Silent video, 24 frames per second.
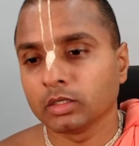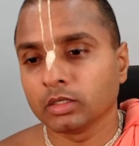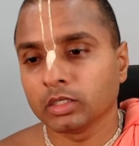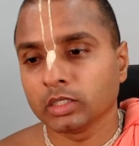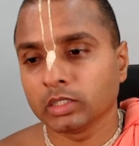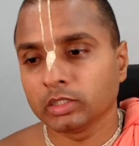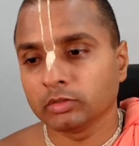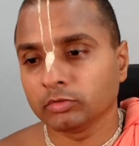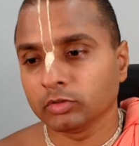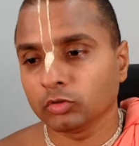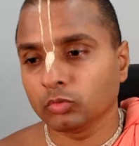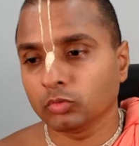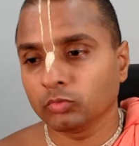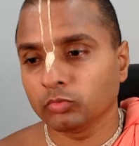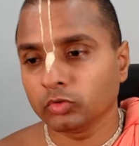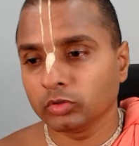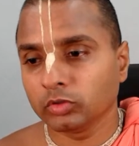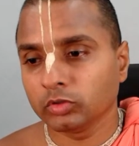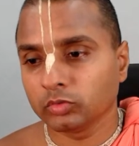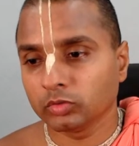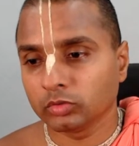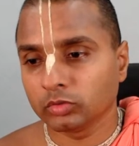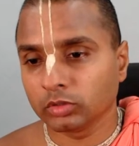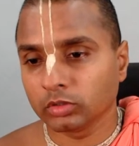Anyway, hopefully
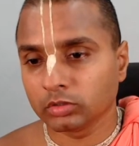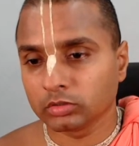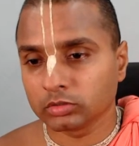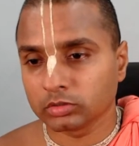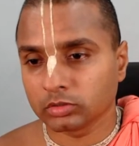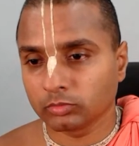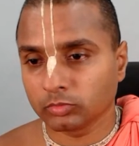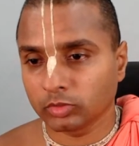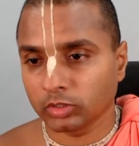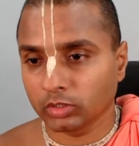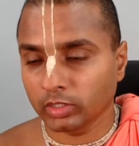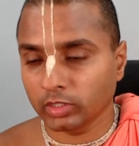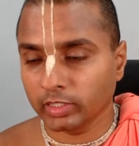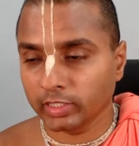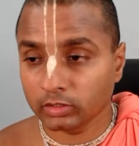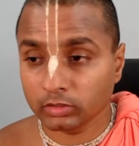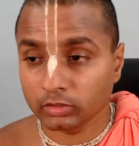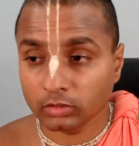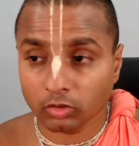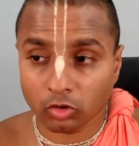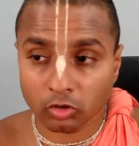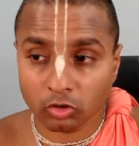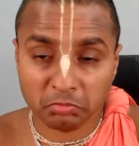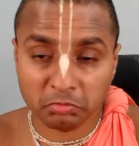we will learn something
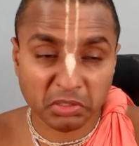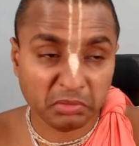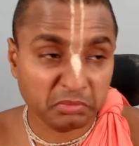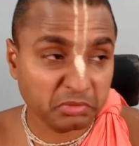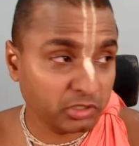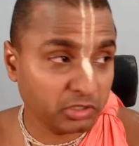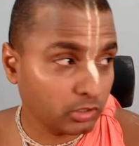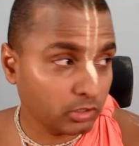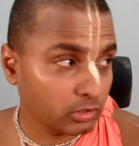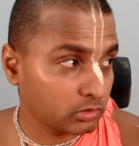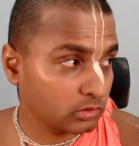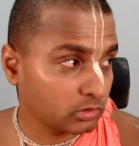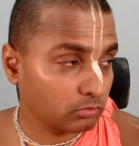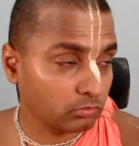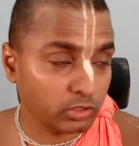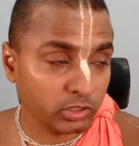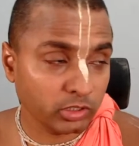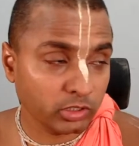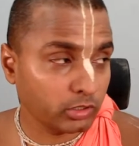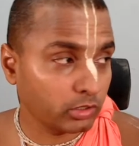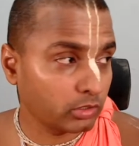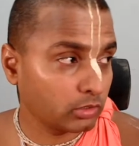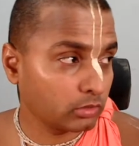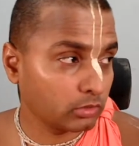later, or maybe there is some
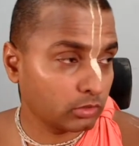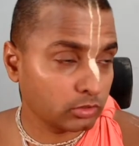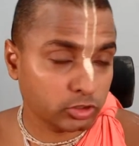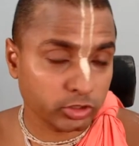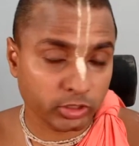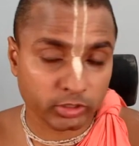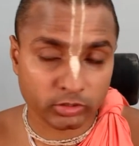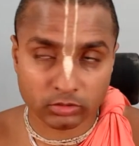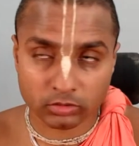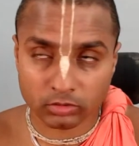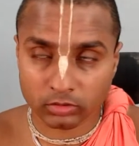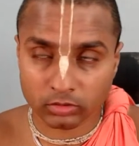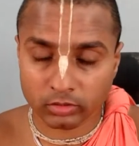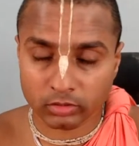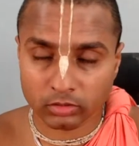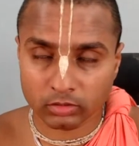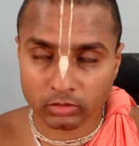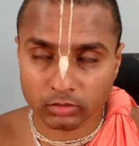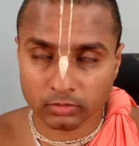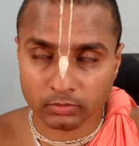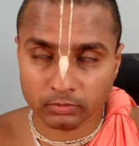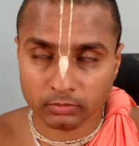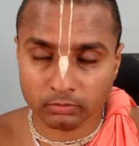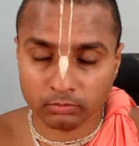detail in the
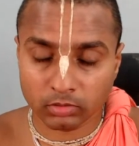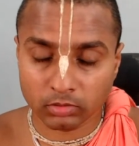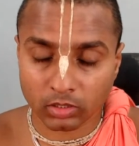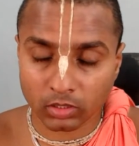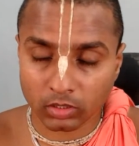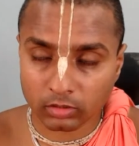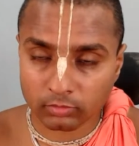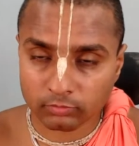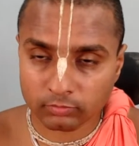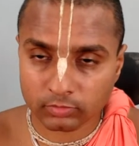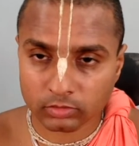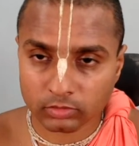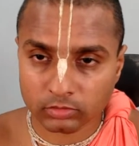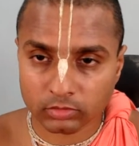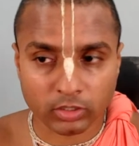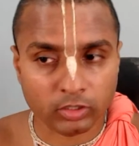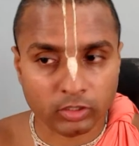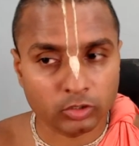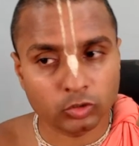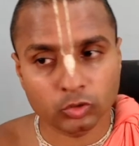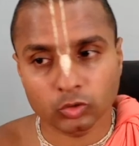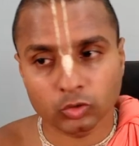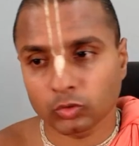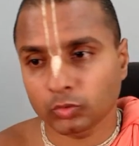Chaitanya Bhagavat. I
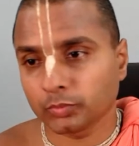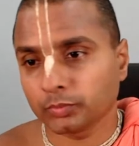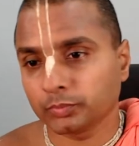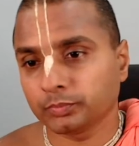don't know.